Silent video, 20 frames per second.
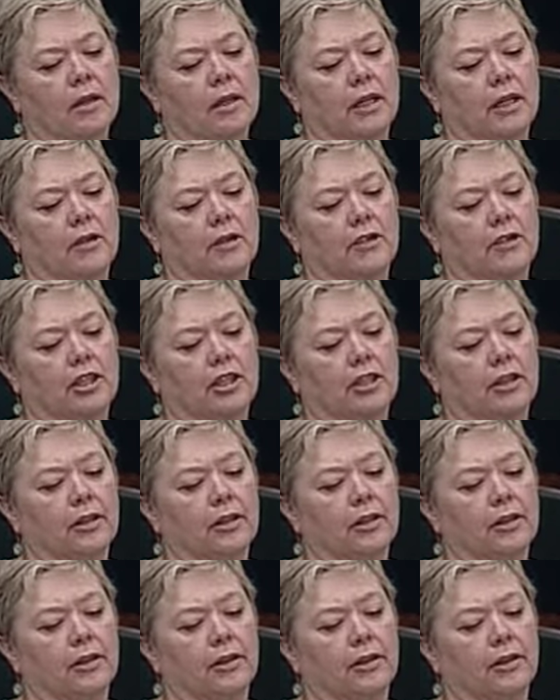you know,
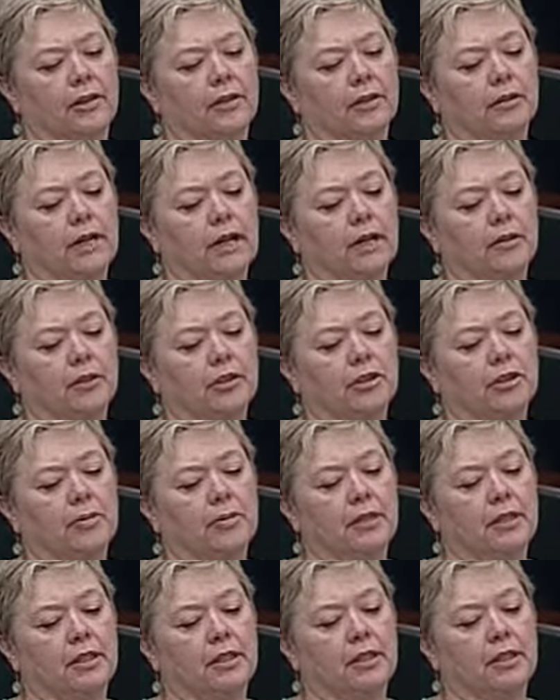the language
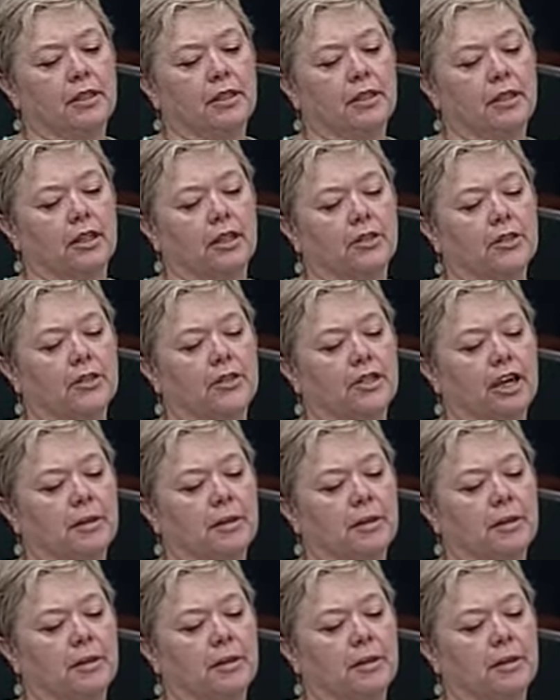should